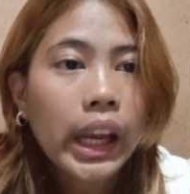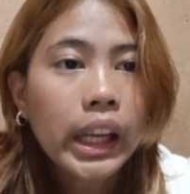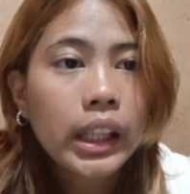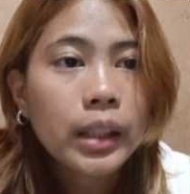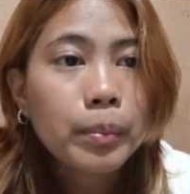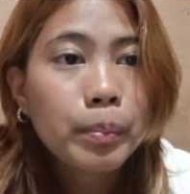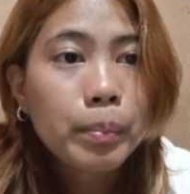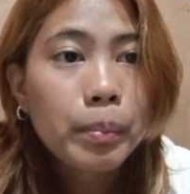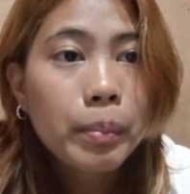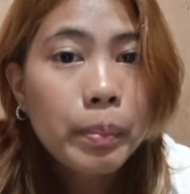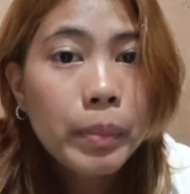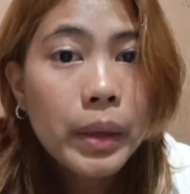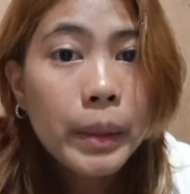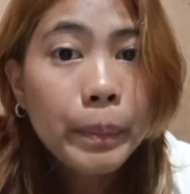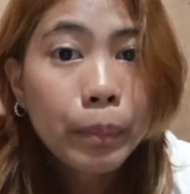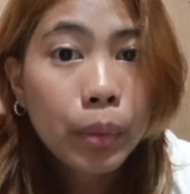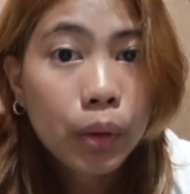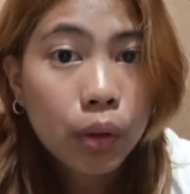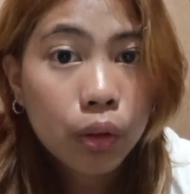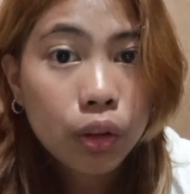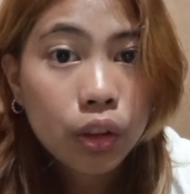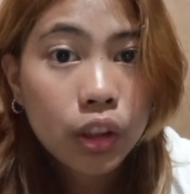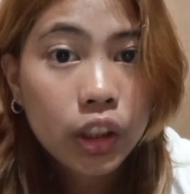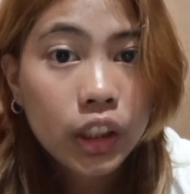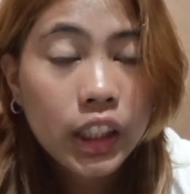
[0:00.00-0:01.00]
8
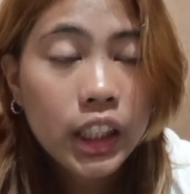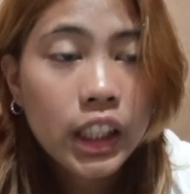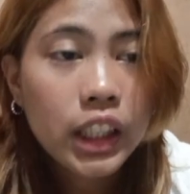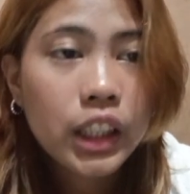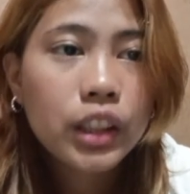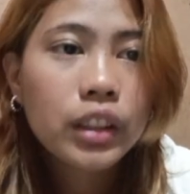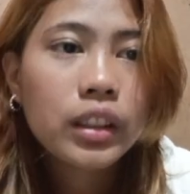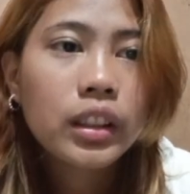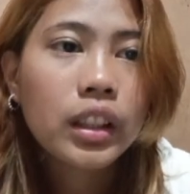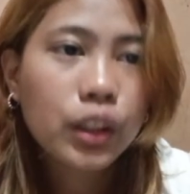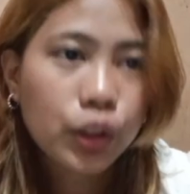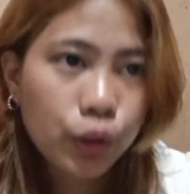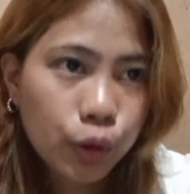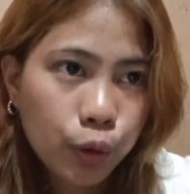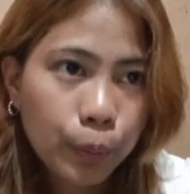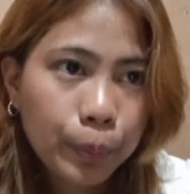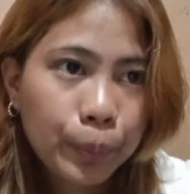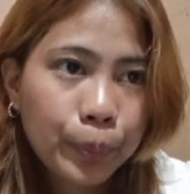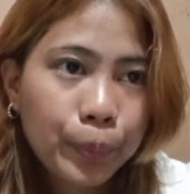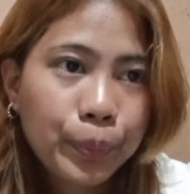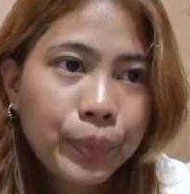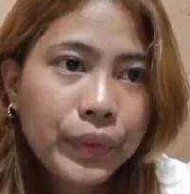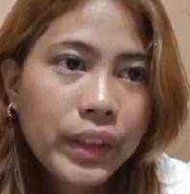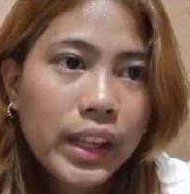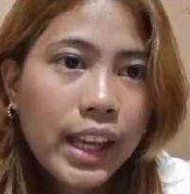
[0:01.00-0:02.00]
people in the group,
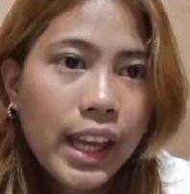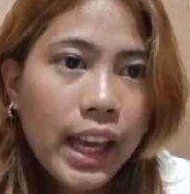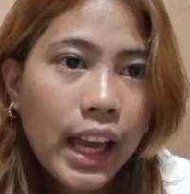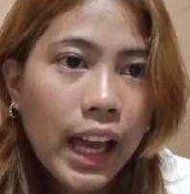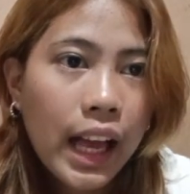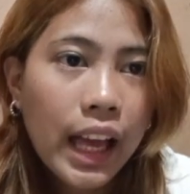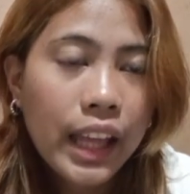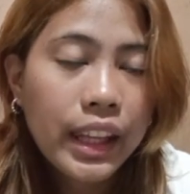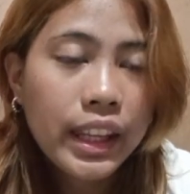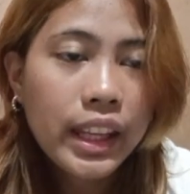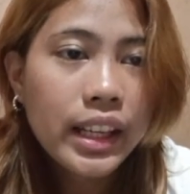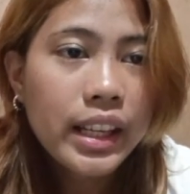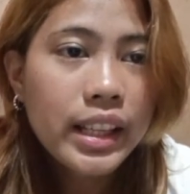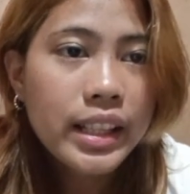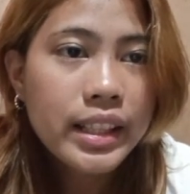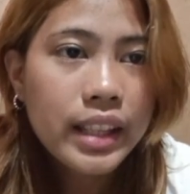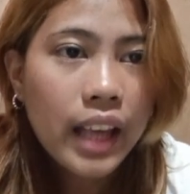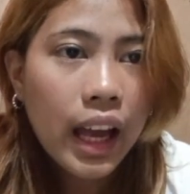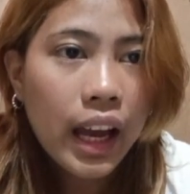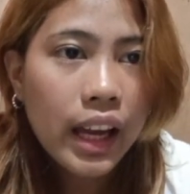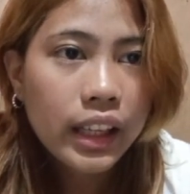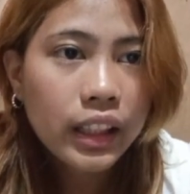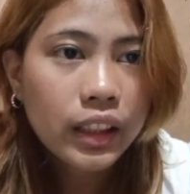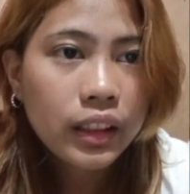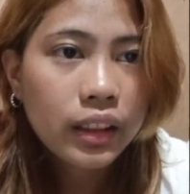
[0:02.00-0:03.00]
and they
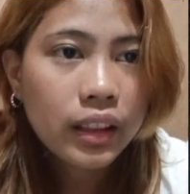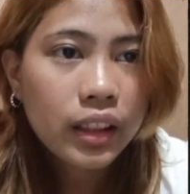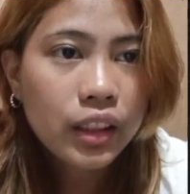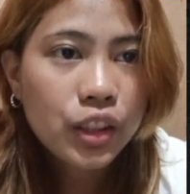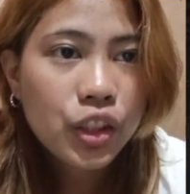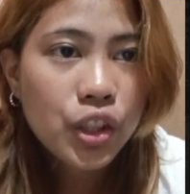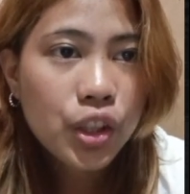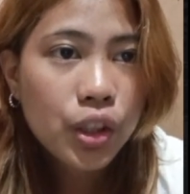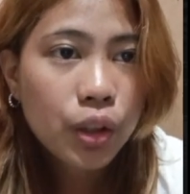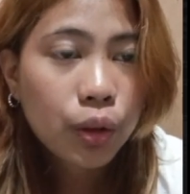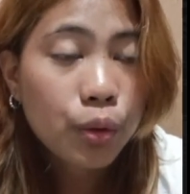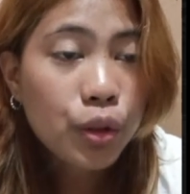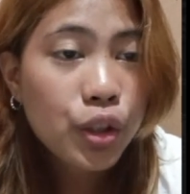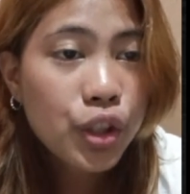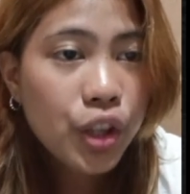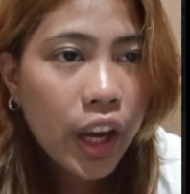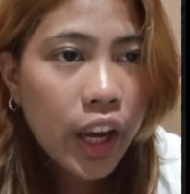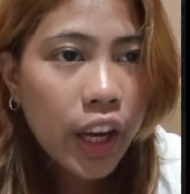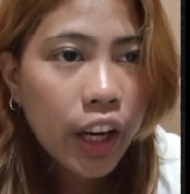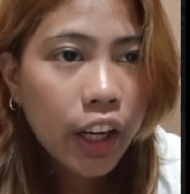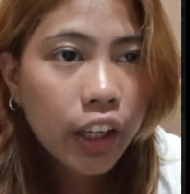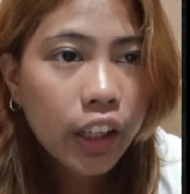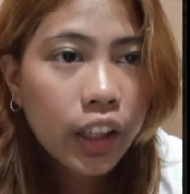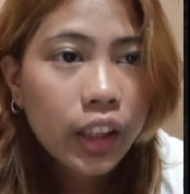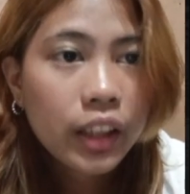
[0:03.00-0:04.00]
decide to
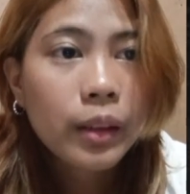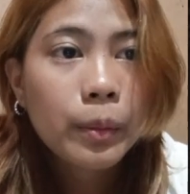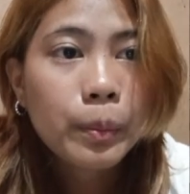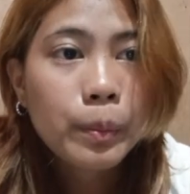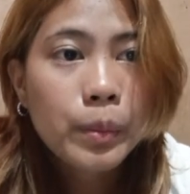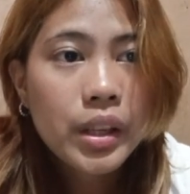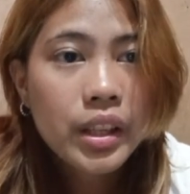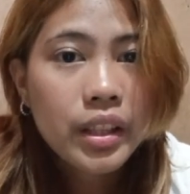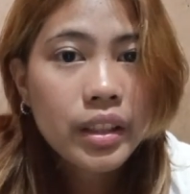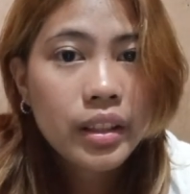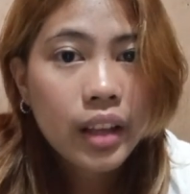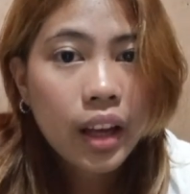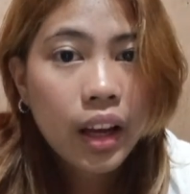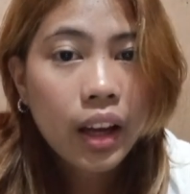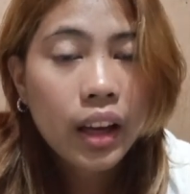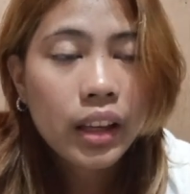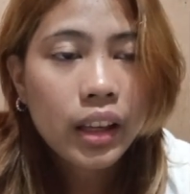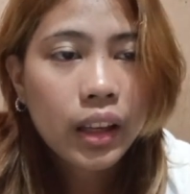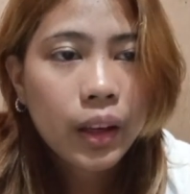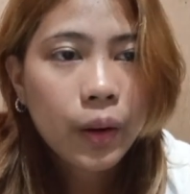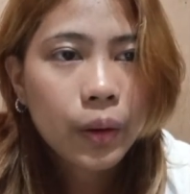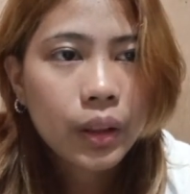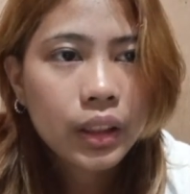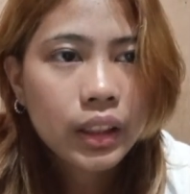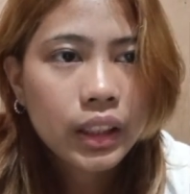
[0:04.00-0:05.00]
share the pizza
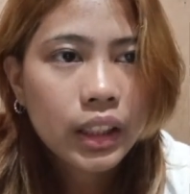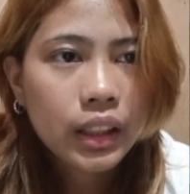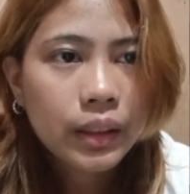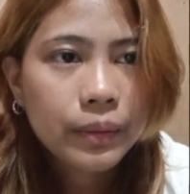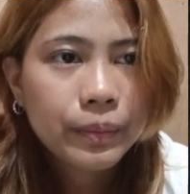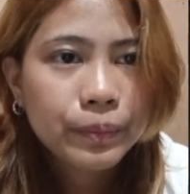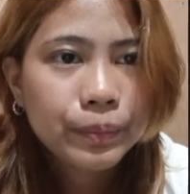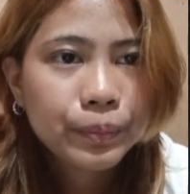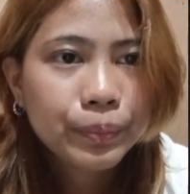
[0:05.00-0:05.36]
equally.